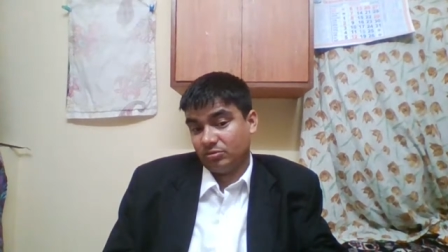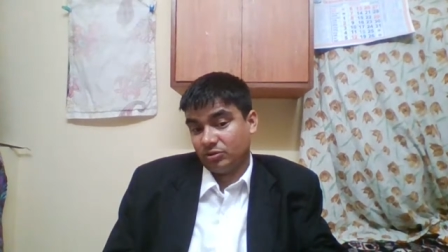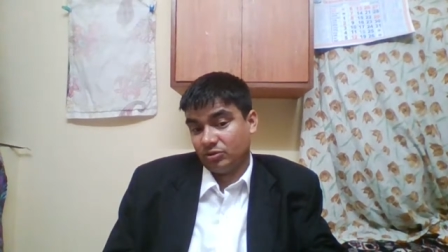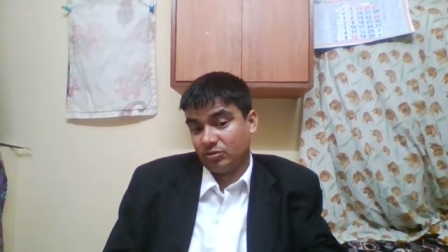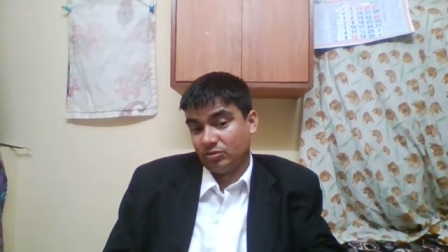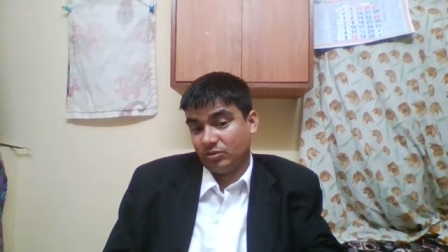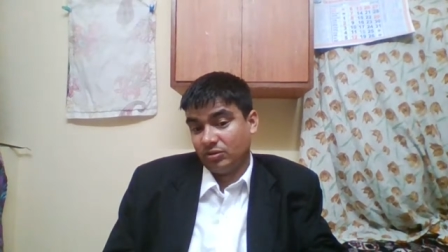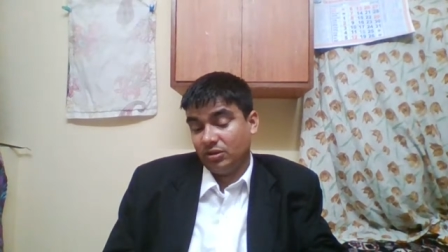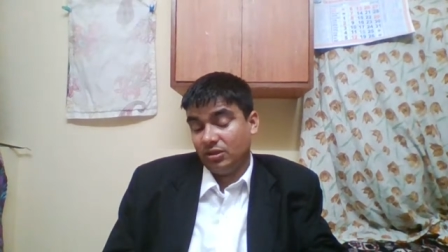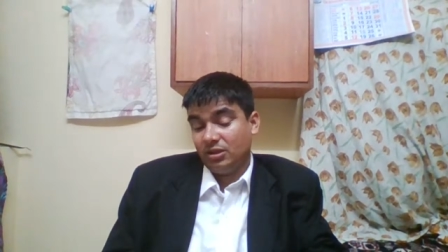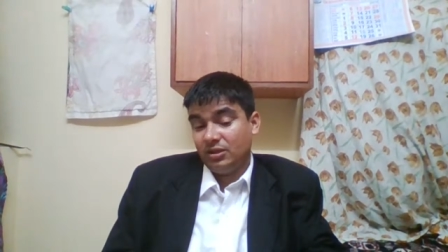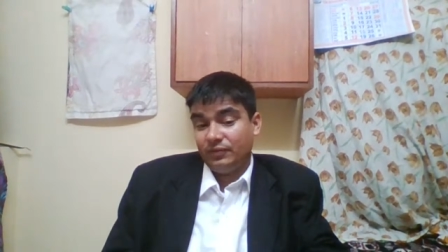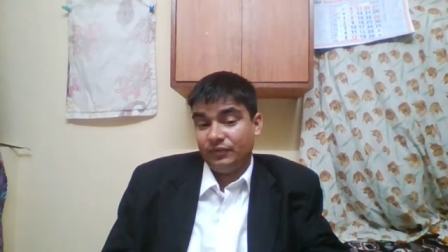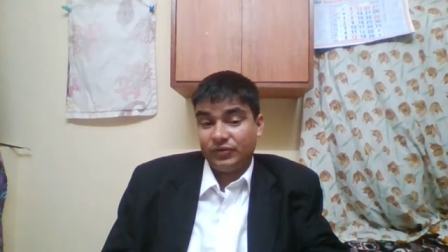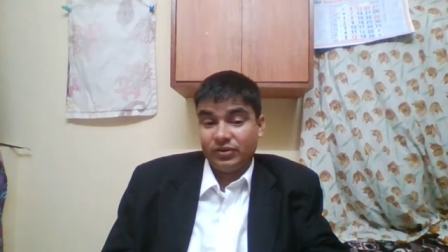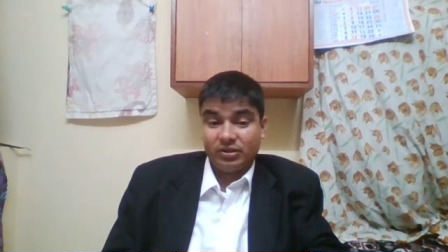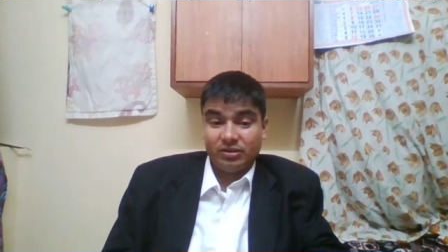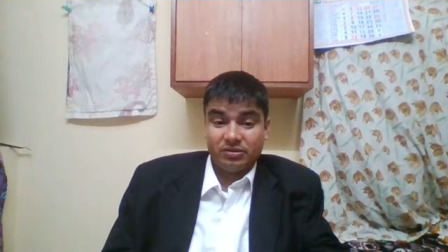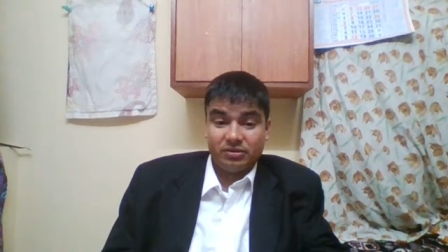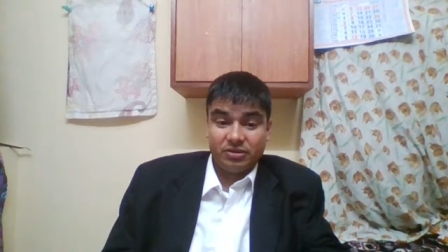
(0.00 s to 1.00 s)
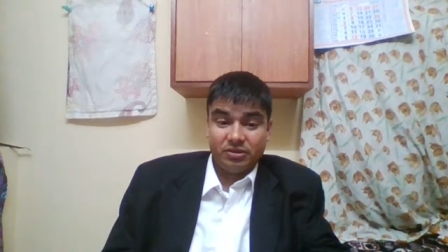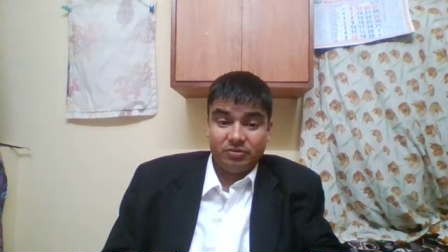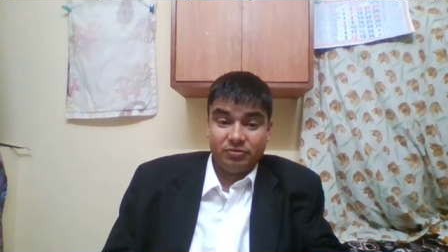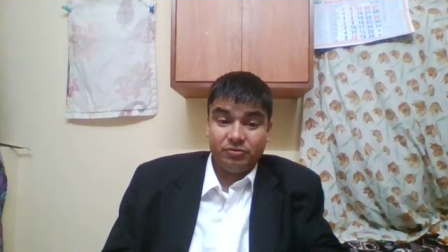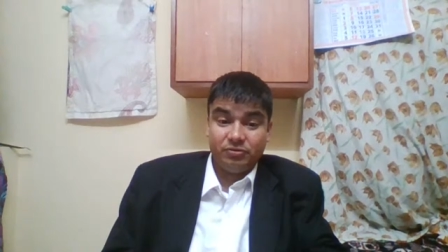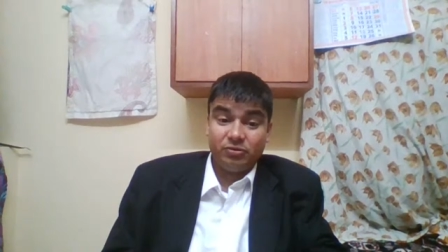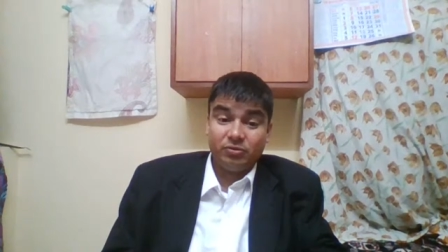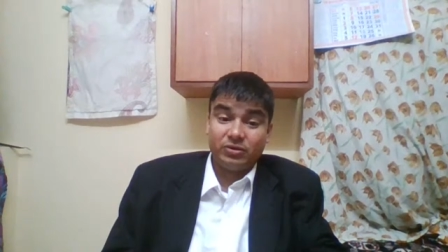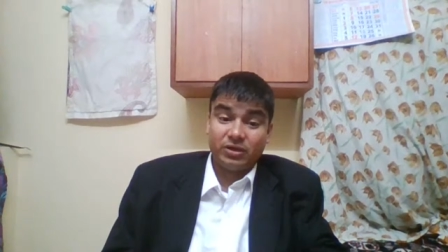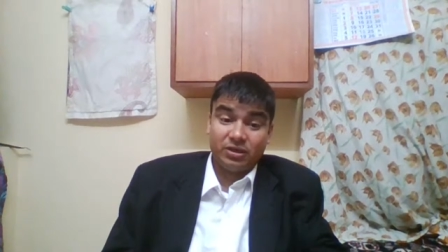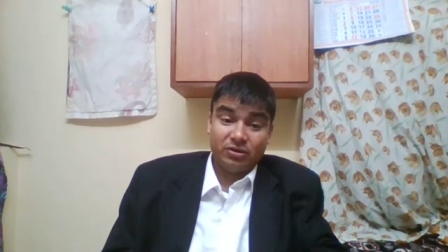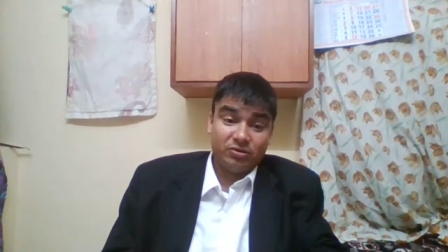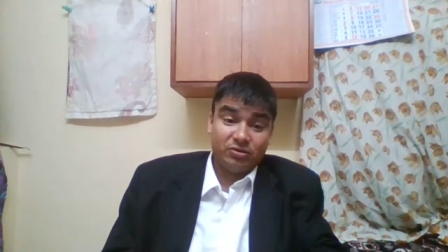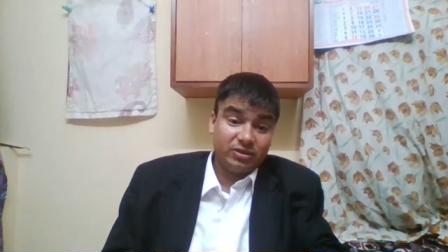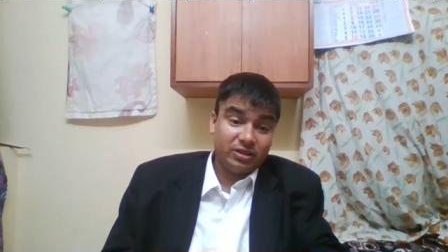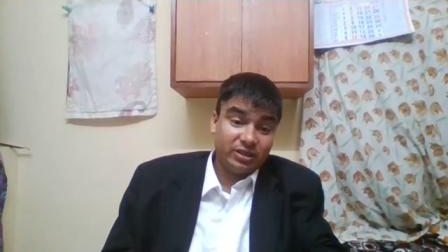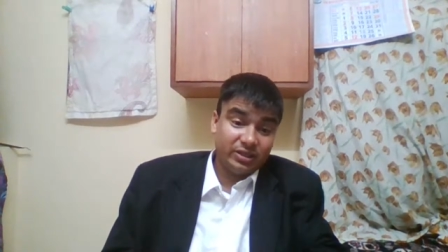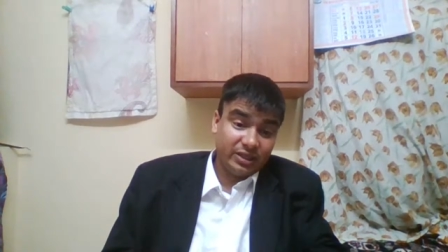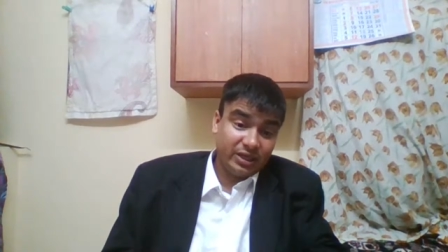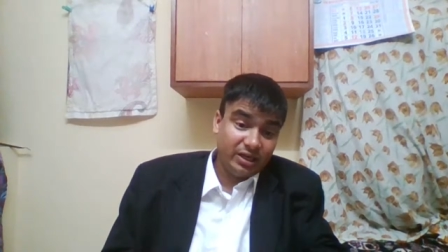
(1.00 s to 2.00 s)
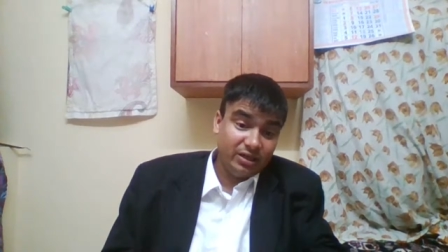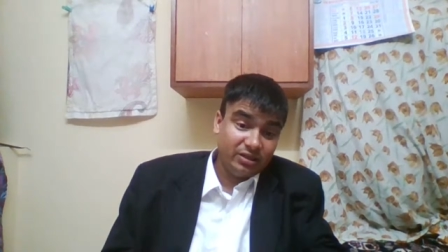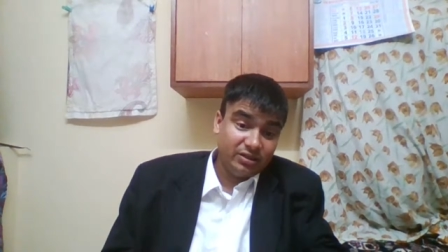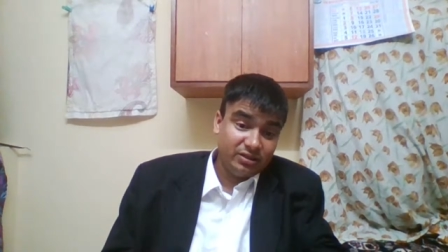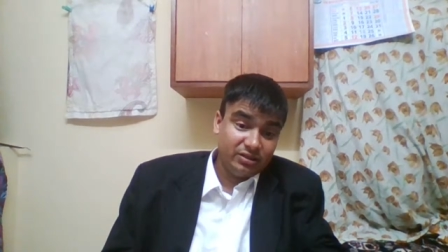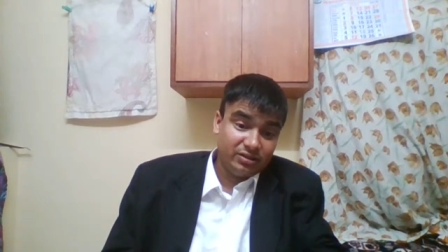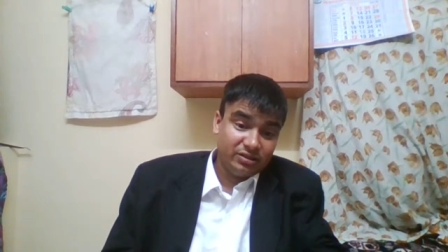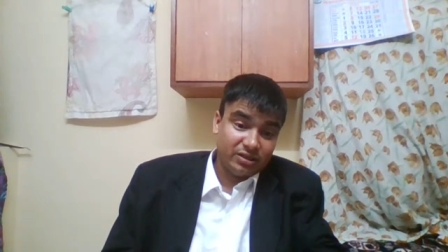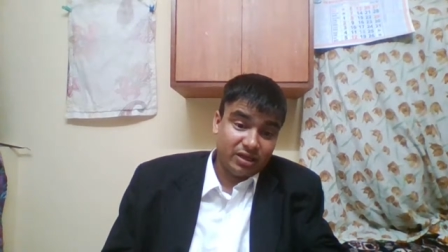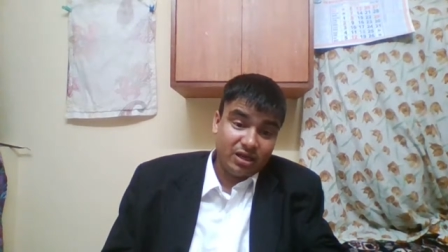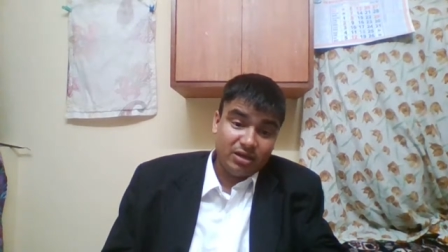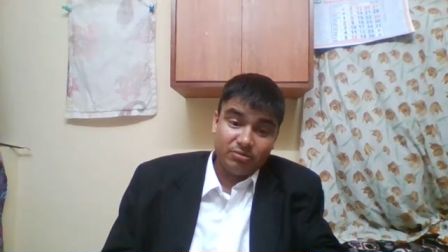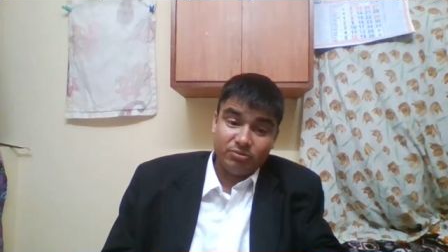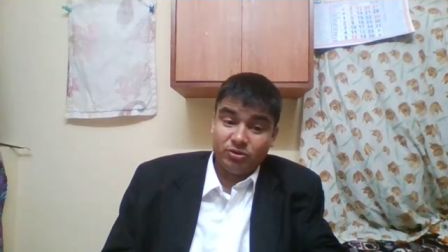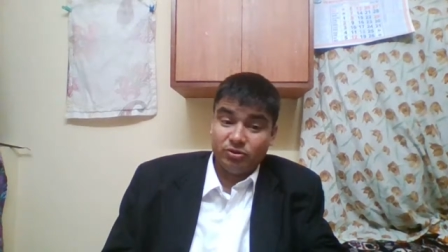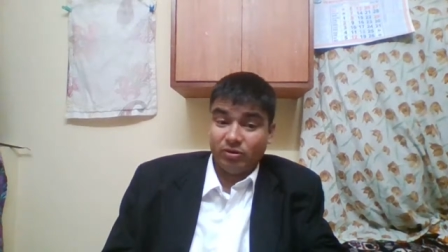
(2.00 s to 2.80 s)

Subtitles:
So if you cannot attend in time,